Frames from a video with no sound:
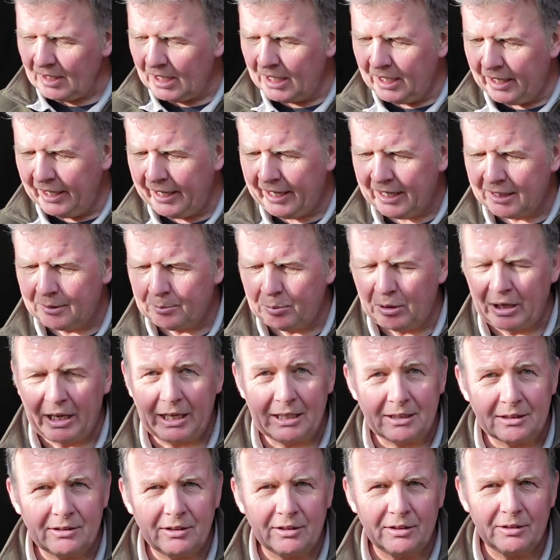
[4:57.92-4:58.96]
I had
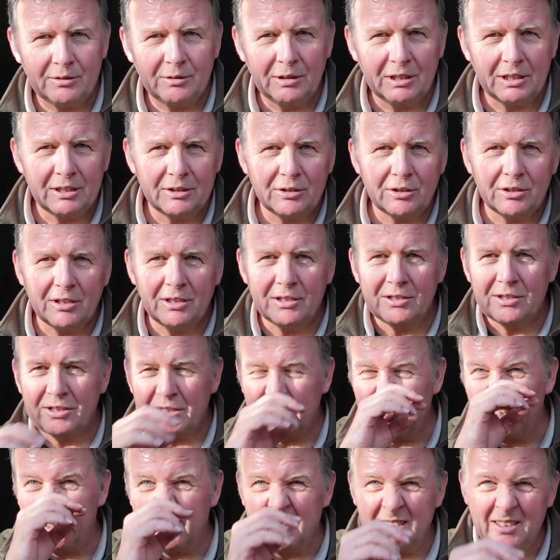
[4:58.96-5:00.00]
planned to try and
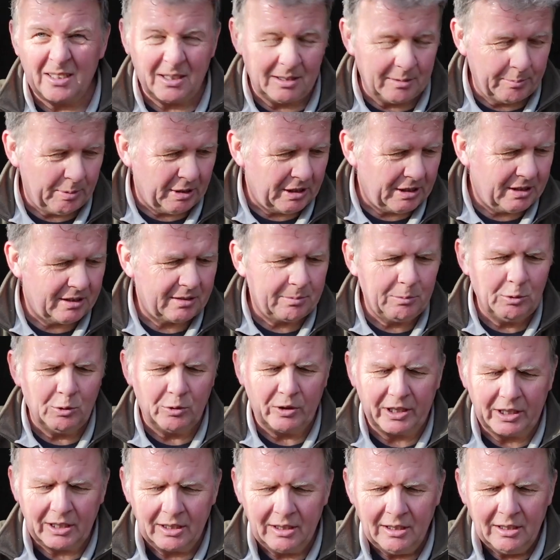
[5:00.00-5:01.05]
silence it a bit this
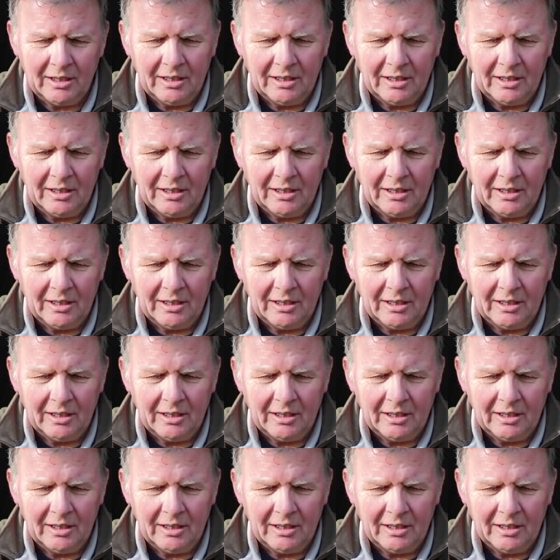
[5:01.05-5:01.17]
morning,